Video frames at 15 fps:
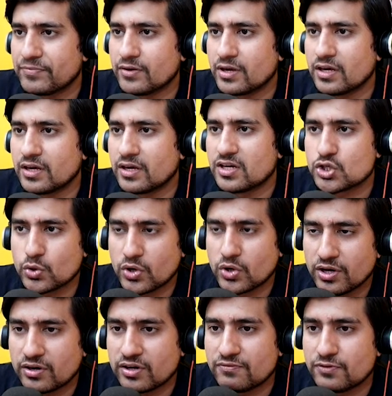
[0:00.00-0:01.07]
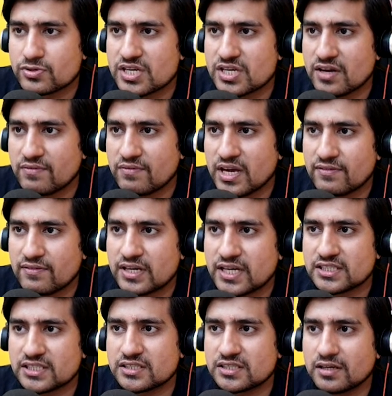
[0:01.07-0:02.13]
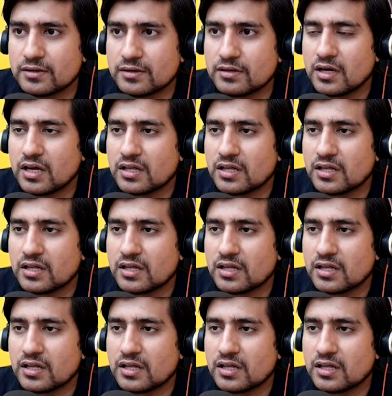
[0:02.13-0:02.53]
Okay, so here if you see, we have a test chatter.